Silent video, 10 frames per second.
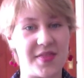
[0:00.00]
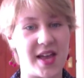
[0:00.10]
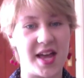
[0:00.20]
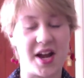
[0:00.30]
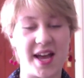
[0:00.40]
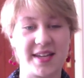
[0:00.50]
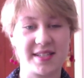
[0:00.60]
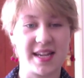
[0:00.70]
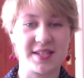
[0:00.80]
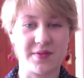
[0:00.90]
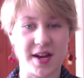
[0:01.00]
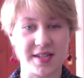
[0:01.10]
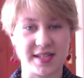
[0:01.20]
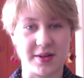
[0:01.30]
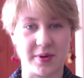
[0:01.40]
and then I
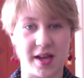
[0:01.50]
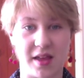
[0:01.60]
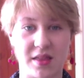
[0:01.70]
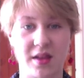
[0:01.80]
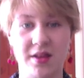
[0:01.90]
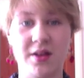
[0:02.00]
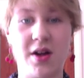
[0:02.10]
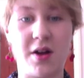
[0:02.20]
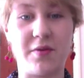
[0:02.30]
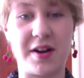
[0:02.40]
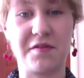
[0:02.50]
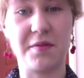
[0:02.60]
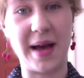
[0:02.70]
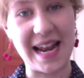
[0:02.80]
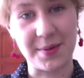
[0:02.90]
accessorised it with a
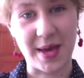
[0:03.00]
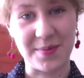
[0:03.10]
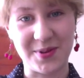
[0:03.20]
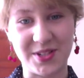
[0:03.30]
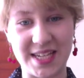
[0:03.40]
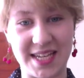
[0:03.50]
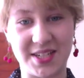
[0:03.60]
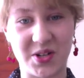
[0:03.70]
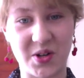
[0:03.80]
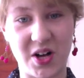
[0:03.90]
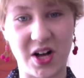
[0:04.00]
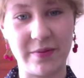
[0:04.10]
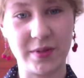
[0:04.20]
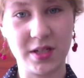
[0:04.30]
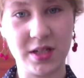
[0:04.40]
ring from
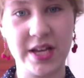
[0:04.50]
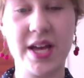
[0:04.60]
AliMayBoutique.com,